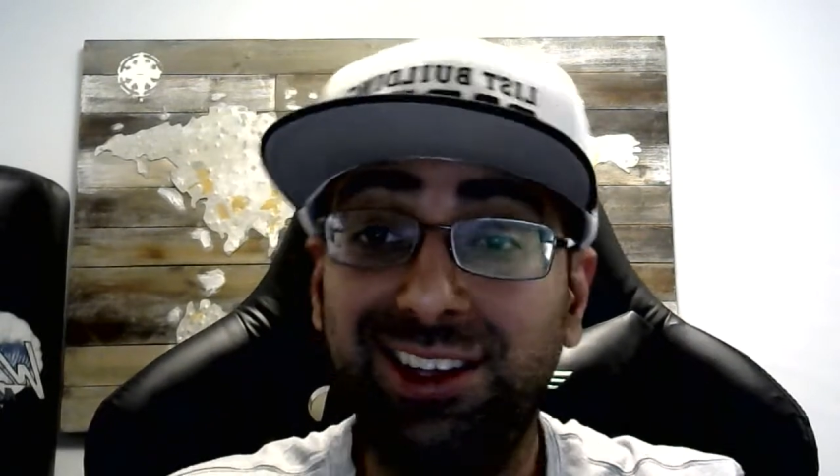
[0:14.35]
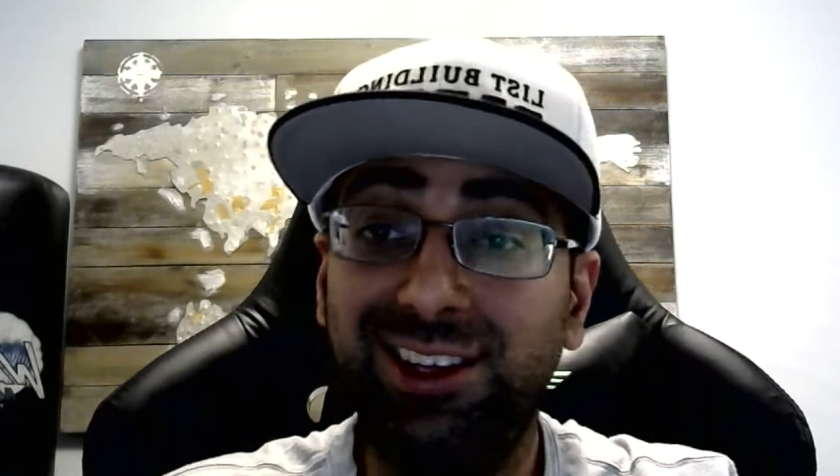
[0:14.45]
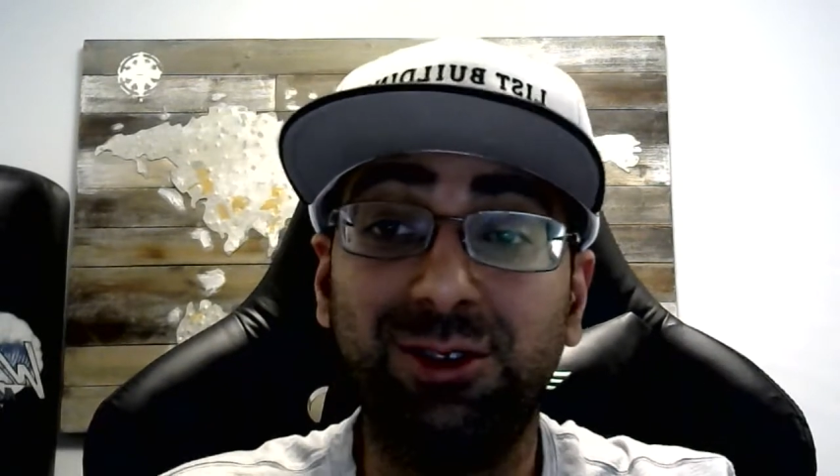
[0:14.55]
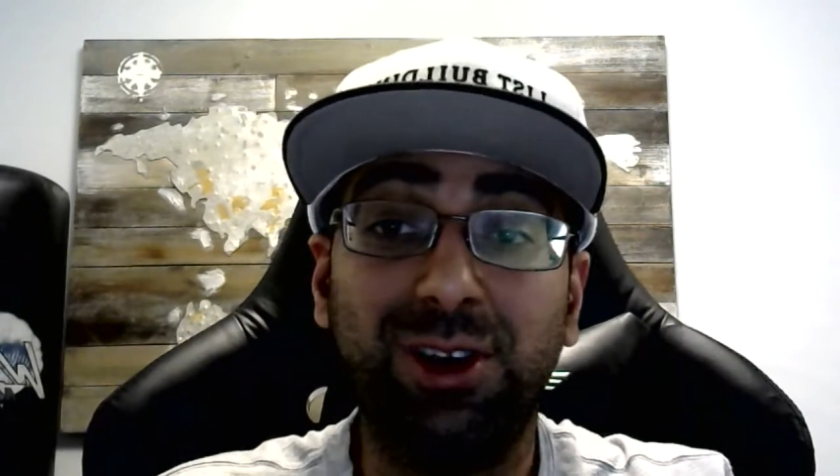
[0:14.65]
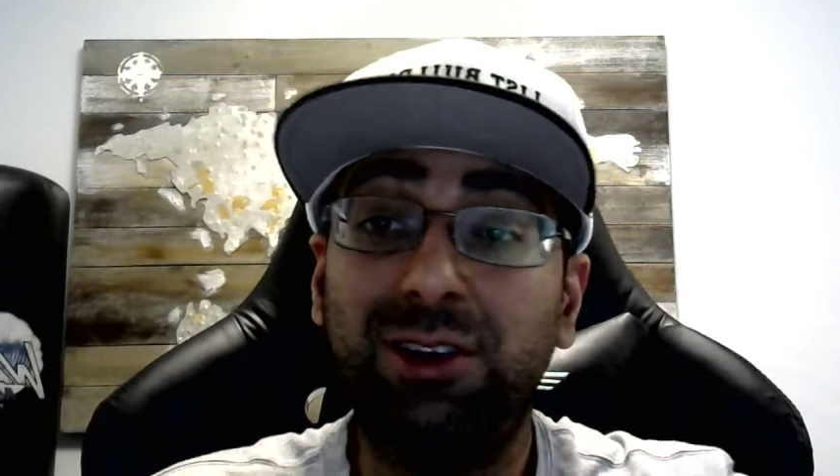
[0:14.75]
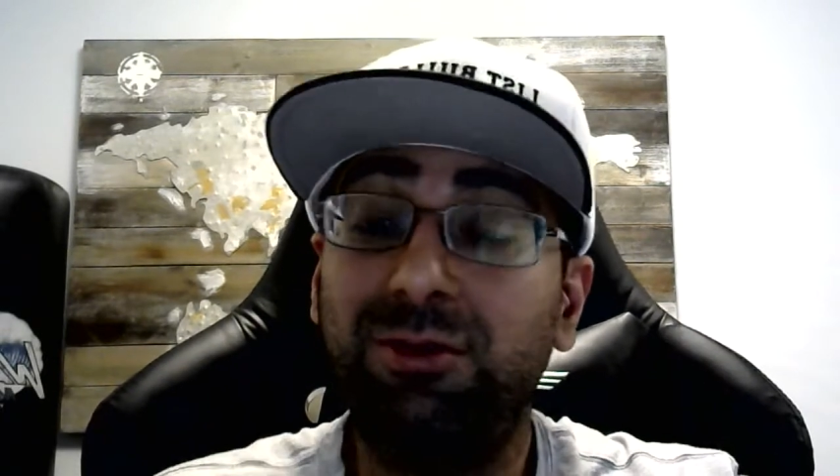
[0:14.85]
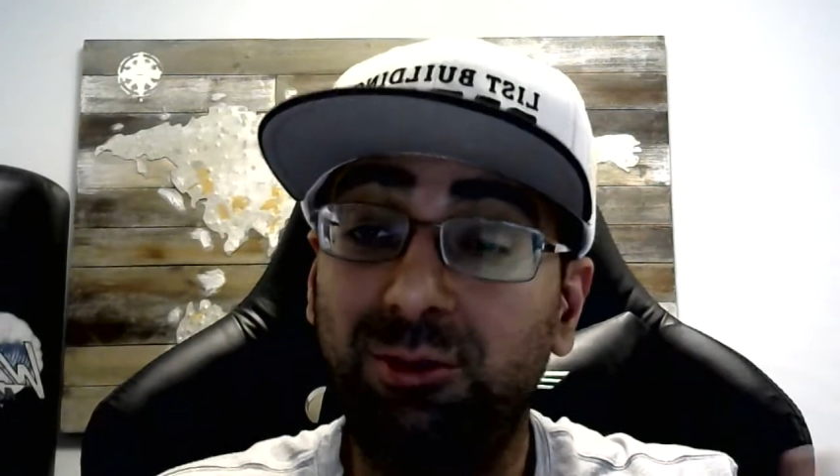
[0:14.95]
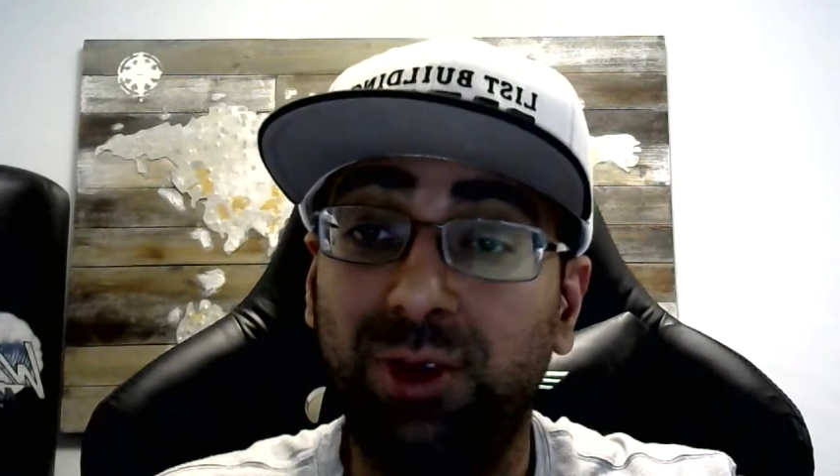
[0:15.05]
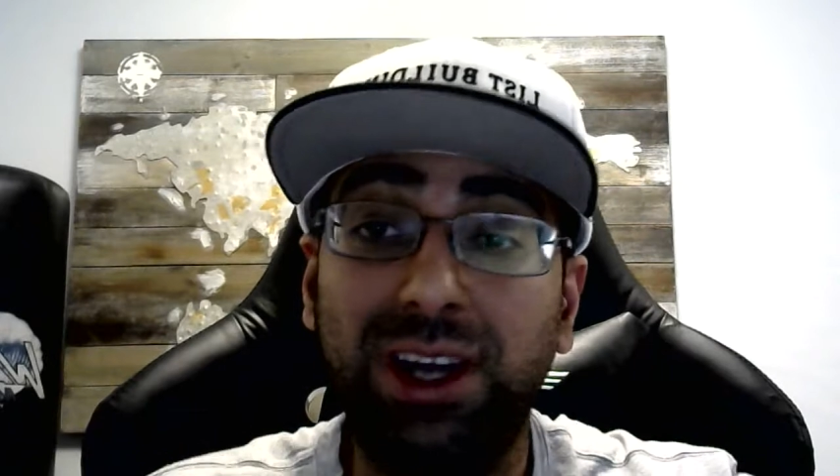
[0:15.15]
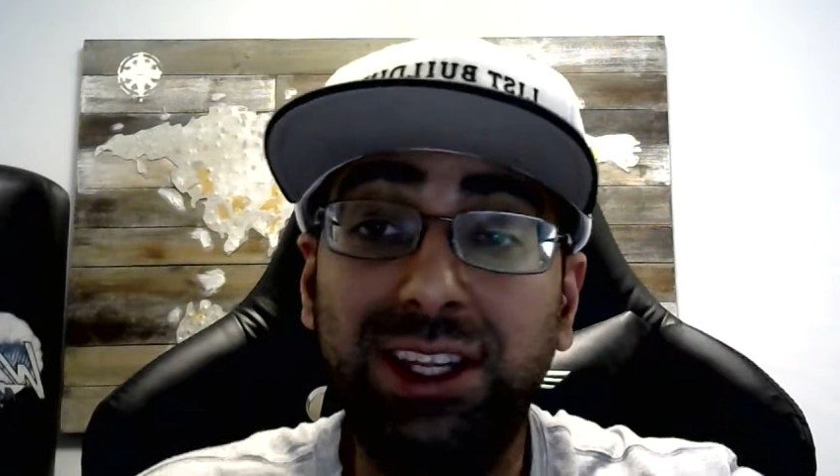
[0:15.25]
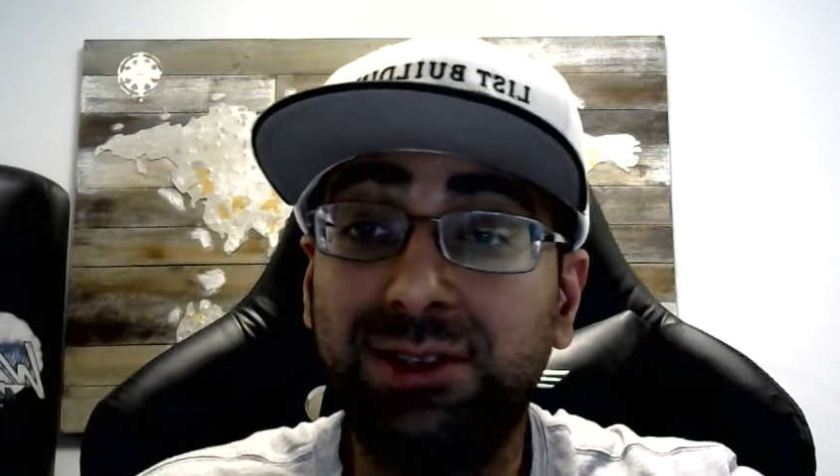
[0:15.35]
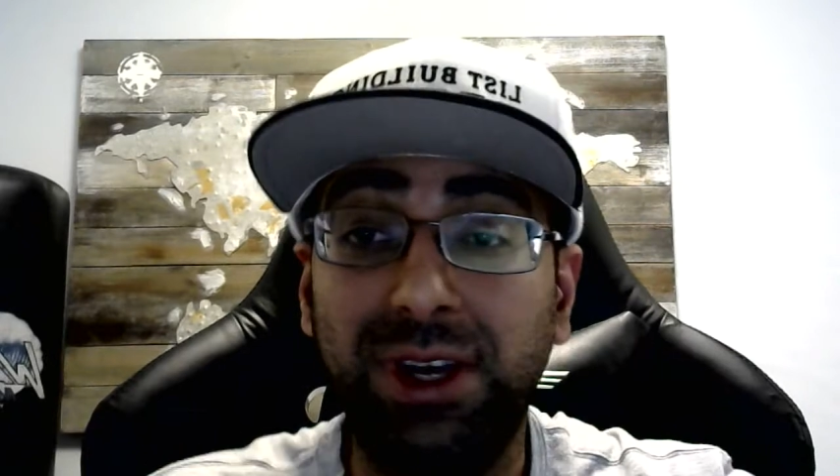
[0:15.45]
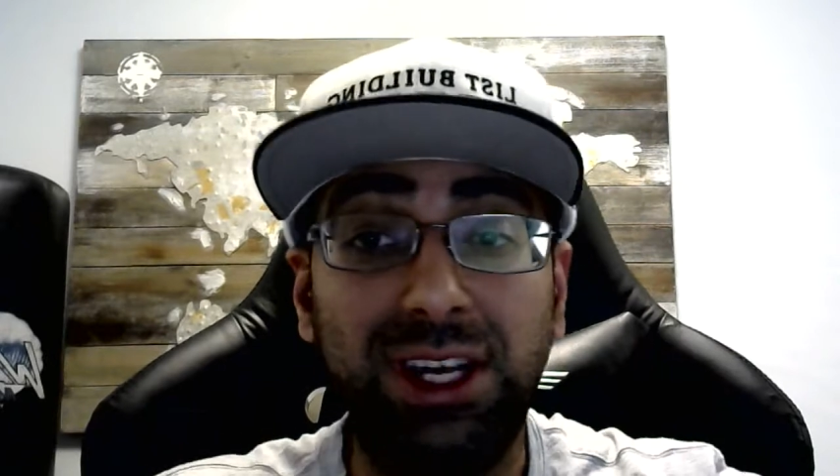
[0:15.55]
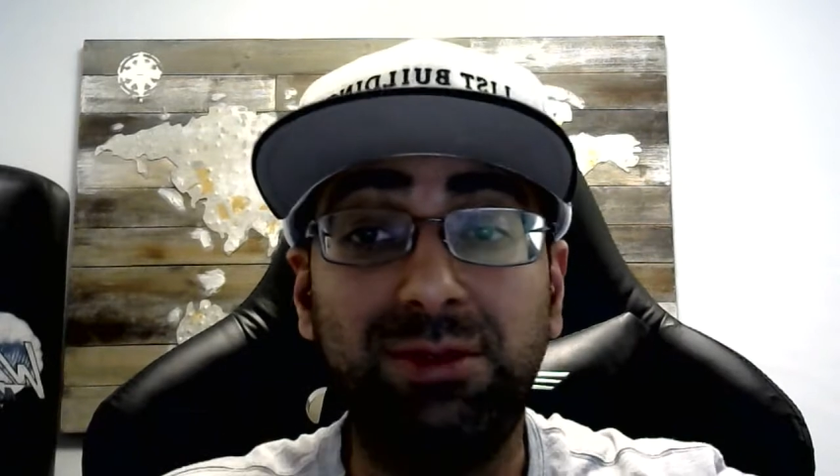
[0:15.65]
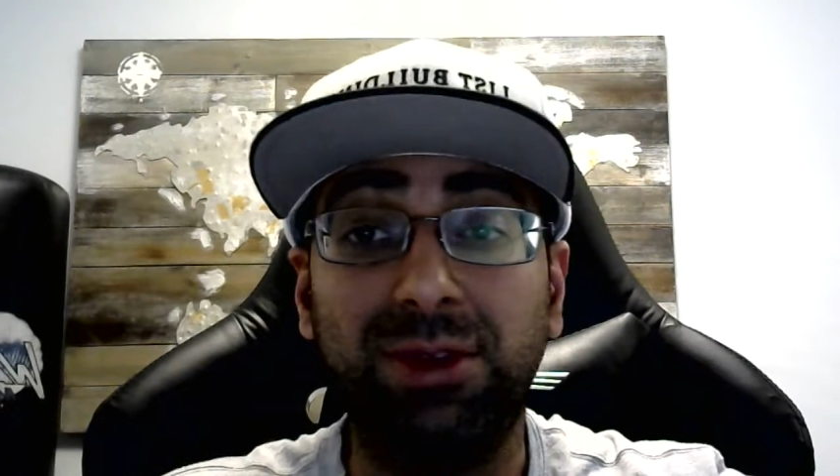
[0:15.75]
You know what? Whitelist
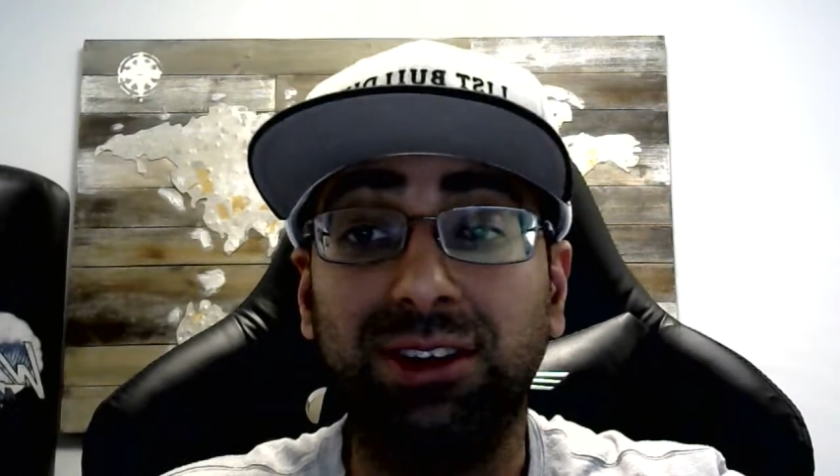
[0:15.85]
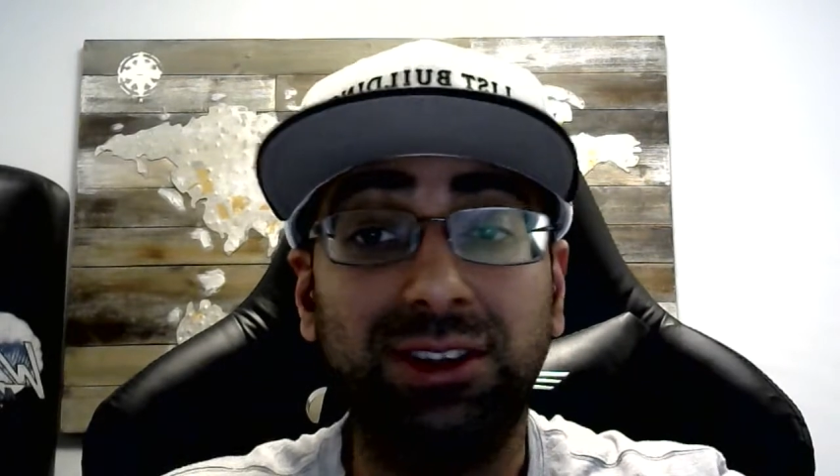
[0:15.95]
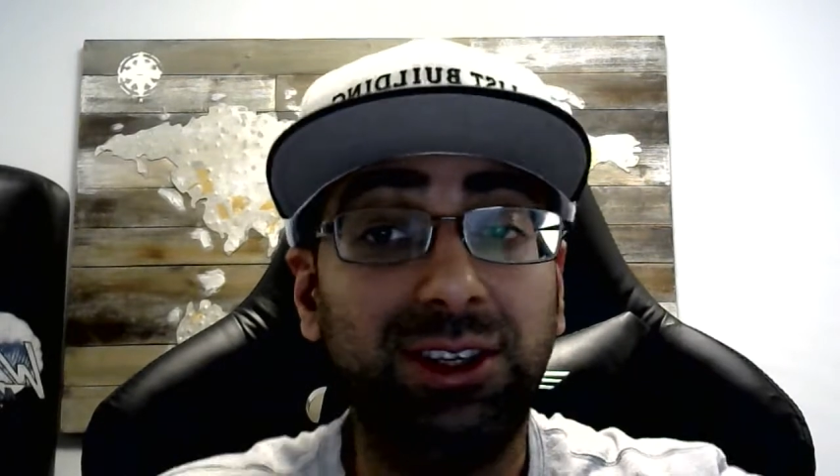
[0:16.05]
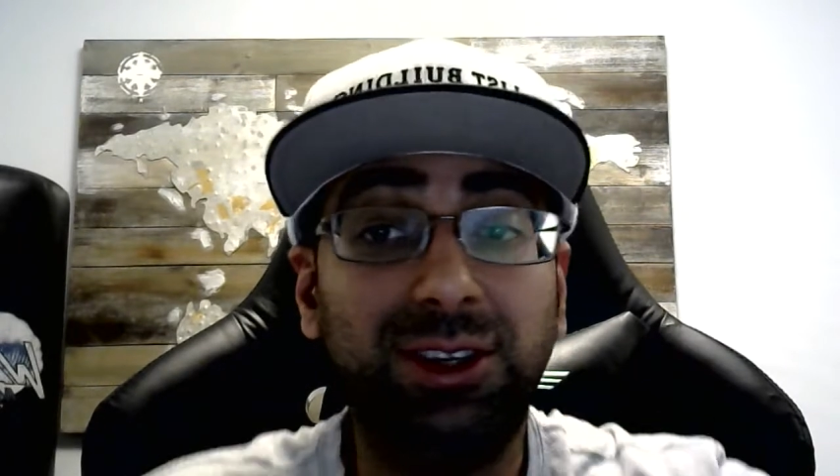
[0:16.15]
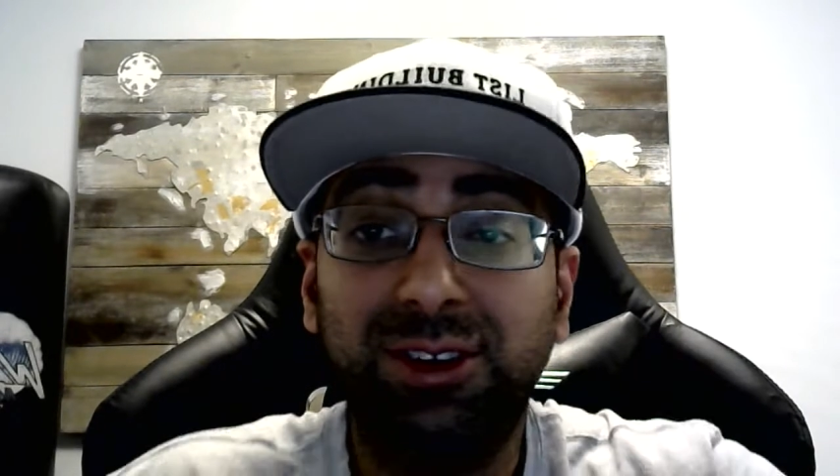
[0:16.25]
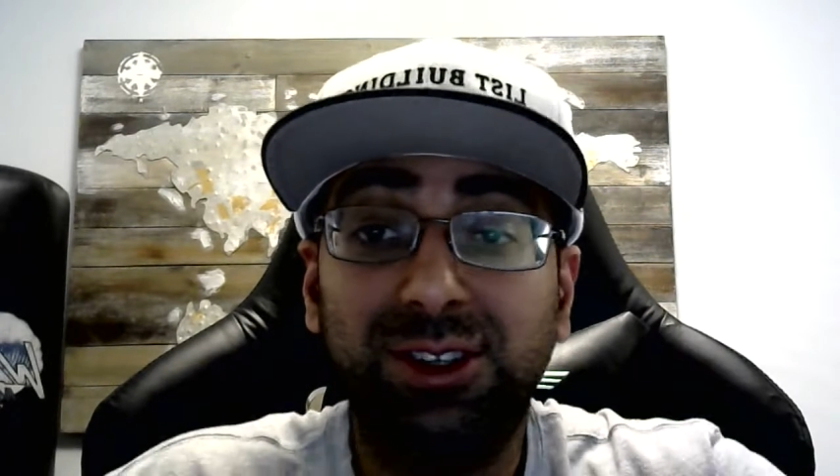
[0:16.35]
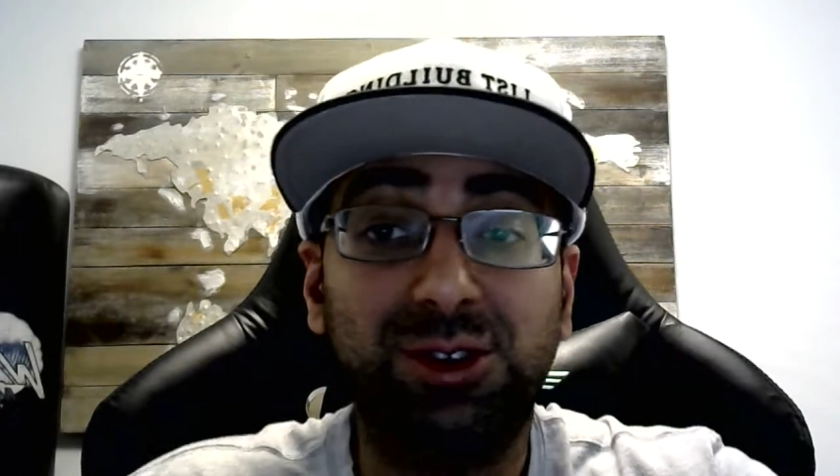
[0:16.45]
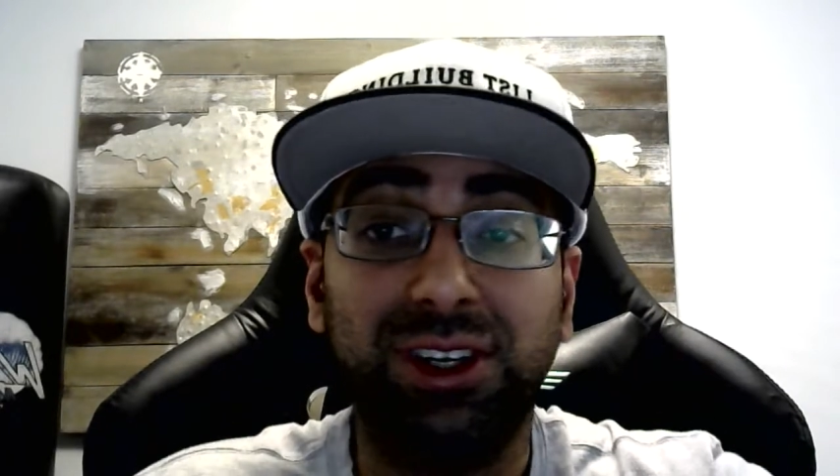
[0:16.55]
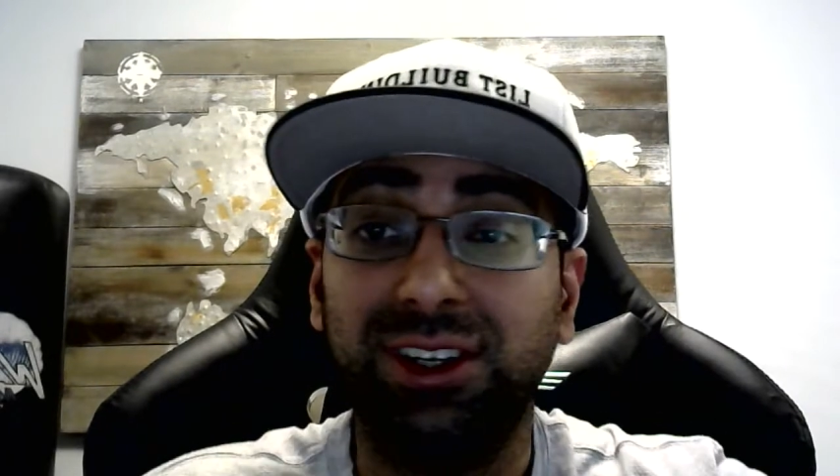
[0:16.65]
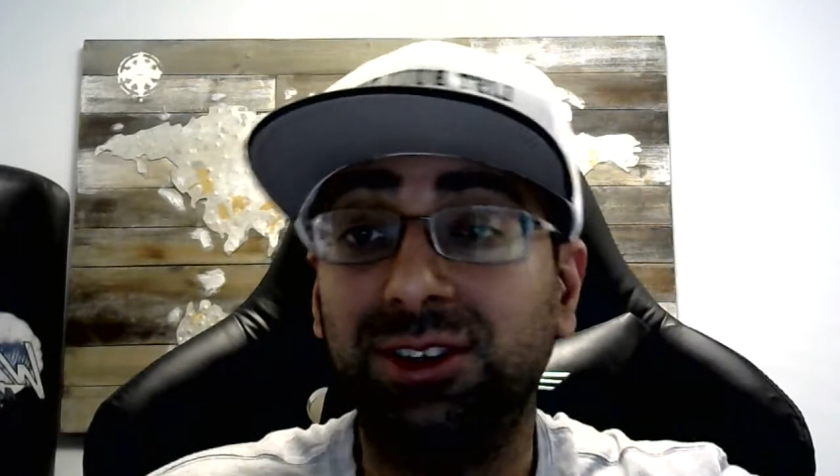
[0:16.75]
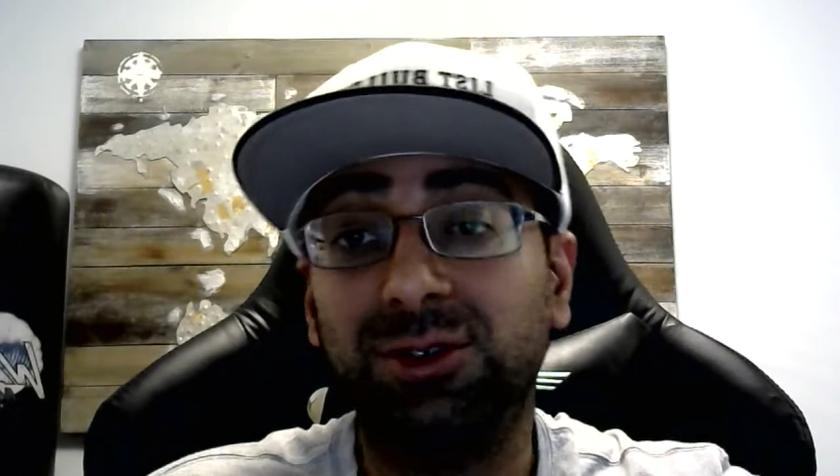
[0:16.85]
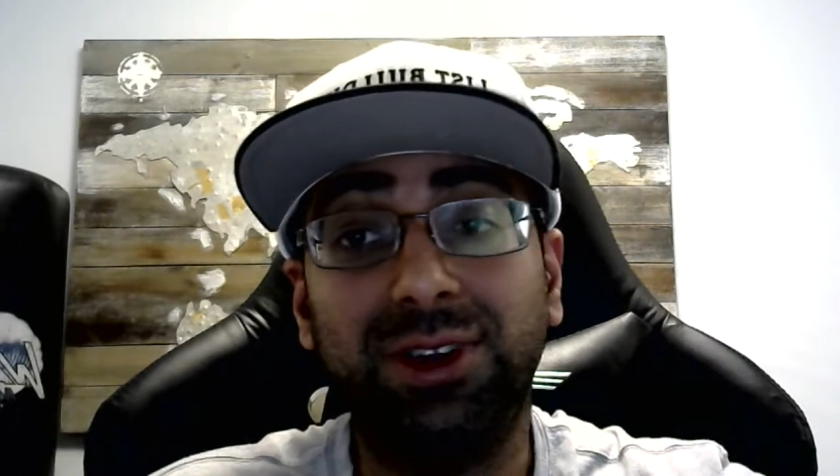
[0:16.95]
my email. You know the drill.